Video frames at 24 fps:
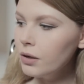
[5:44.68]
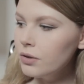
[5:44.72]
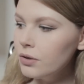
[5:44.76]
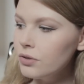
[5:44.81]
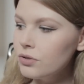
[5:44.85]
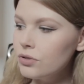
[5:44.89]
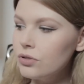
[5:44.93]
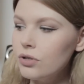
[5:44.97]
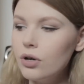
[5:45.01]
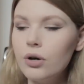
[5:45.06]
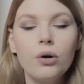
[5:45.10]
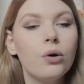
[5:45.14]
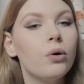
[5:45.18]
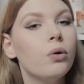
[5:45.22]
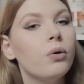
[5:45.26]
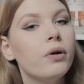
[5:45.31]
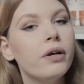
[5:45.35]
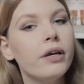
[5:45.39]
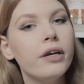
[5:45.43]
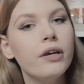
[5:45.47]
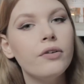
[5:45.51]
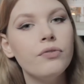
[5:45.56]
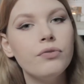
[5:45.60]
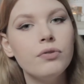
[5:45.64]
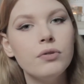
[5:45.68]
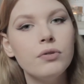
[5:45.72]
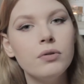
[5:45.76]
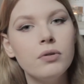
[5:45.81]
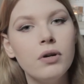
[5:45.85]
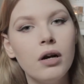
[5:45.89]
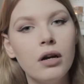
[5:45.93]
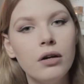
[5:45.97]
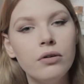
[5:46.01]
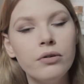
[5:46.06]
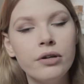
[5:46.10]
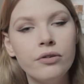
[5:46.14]
So if you
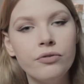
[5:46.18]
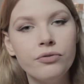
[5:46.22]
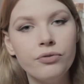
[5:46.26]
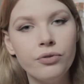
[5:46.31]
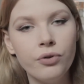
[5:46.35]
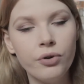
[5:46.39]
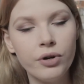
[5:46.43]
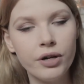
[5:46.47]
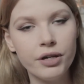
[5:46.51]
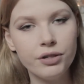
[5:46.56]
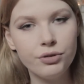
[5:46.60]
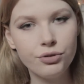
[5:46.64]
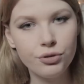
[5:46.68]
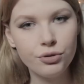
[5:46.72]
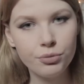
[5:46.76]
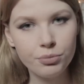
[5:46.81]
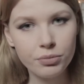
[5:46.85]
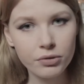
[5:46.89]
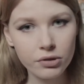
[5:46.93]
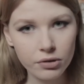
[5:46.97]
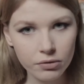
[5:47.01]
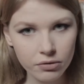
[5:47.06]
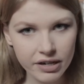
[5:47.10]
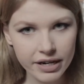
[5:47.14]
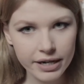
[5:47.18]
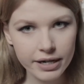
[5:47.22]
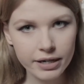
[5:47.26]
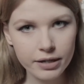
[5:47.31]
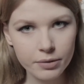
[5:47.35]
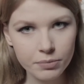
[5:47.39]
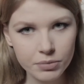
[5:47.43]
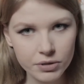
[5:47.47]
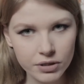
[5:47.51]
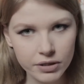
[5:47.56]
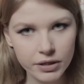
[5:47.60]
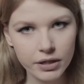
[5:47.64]
are looking for a super gray
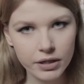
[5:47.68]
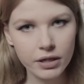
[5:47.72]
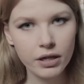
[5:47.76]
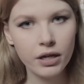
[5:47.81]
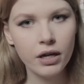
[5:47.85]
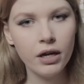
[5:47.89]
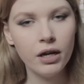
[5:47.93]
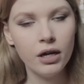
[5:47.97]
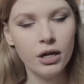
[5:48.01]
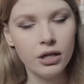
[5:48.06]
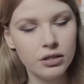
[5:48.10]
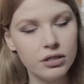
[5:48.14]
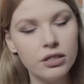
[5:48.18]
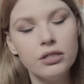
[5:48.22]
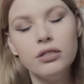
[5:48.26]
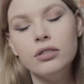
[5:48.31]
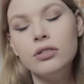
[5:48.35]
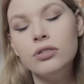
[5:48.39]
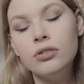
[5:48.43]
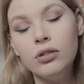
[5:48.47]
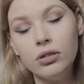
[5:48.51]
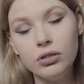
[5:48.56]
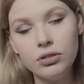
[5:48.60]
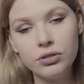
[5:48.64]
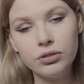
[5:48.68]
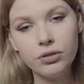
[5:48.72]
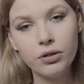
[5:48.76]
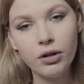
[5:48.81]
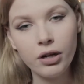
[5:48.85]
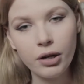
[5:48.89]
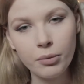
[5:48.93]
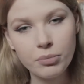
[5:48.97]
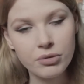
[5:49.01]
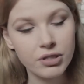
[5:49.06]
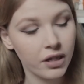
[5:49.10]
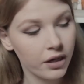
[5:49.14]
lipstick, this is not your
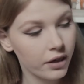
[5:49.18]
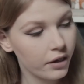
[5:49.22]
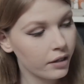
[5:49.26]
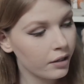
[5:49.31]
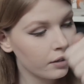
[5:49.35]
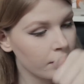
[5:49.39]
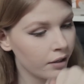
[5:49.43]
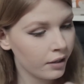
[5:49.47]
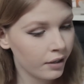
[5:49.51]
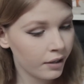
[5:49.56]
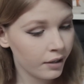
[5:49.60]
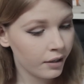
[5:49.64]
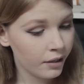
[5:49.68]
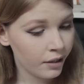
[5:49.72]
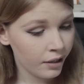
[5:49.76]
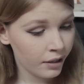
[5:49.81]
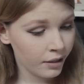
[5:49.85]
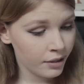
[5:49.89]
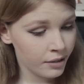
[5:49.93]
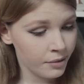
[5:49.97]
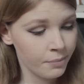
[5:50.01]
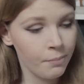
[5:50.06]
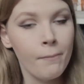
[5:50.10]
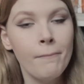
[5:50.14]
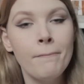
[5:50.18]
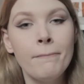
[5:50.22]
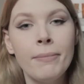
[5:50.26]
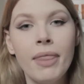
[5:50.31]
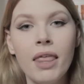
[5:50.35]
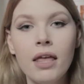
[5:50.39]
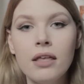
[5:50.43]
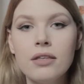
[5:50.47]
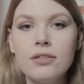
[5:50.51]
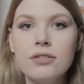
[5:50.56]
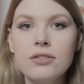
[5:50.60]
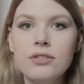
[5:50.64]
lipstick.
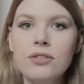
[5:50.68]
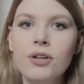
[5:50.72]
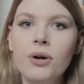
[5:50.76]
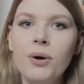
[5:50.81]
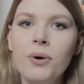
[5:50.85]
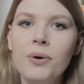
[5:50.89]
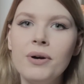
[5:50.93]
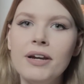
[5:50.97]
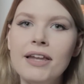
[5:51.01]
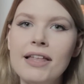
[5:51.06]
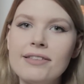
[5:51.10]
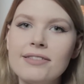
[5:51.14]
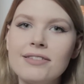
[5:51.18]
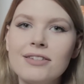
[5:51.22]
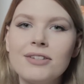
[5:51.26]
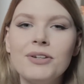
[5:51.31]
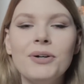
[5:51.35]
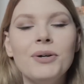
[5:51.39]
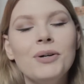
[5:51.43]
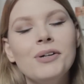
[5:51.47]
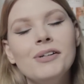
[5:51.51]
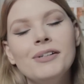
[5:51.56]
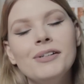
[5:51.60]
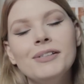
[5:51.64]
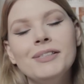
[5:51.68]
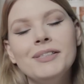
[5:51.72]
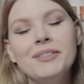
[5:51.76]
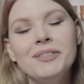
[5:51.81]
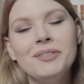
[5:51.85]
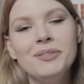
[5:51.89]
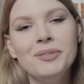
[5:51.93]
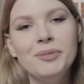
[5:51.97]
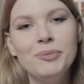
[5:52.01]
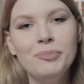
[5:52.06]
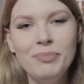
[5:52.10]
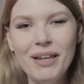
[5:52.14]
So let's go
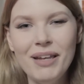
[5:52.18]
to